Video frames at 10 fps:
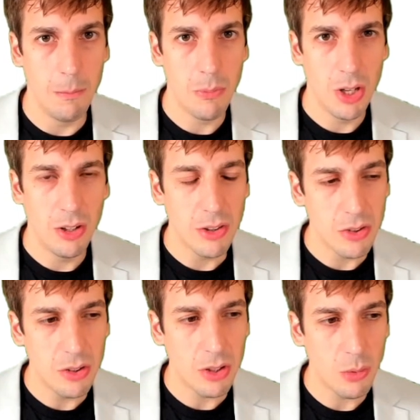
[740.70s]
Let's
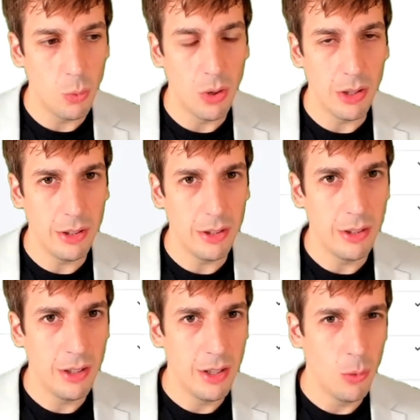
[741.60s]
look at one.
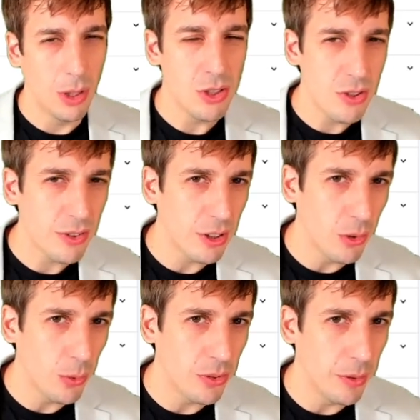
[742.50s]
We'll actually
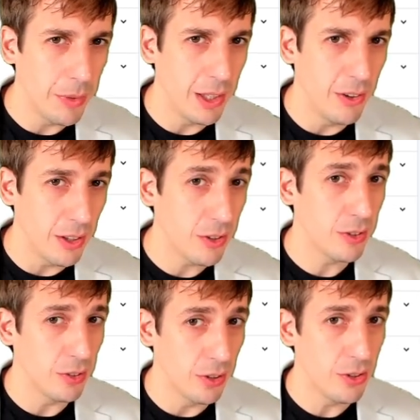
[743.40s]
start with something like
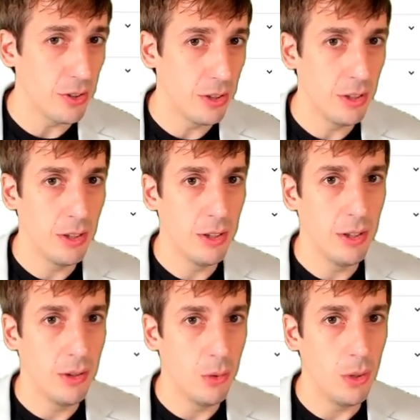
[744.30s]
search,
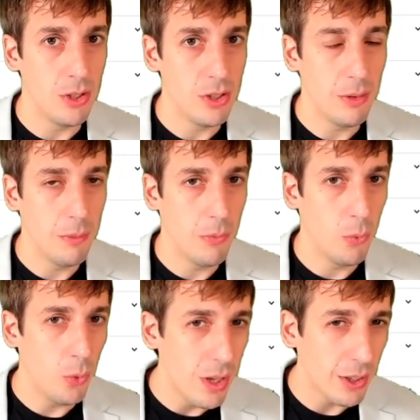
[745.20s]
which
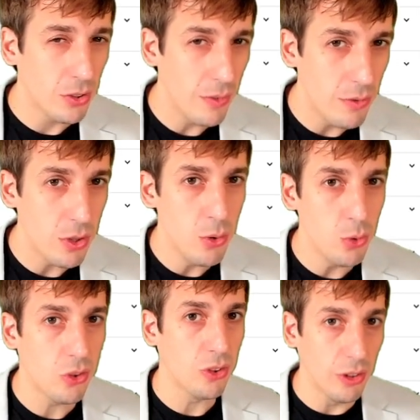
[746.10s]
we actually view
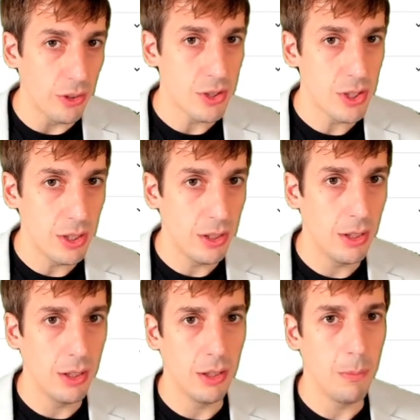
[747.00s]
search
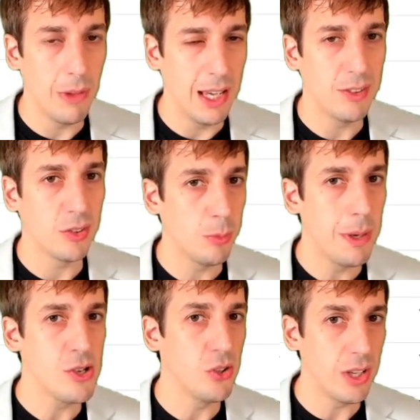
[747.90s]
as a
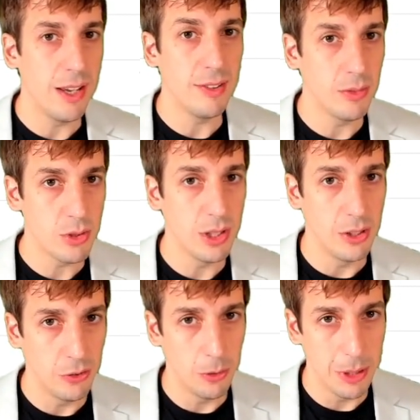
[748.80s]
special case of
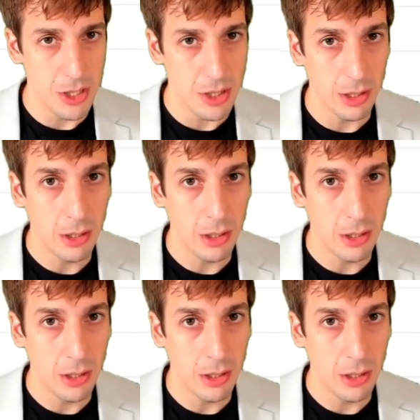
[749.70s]
transformation.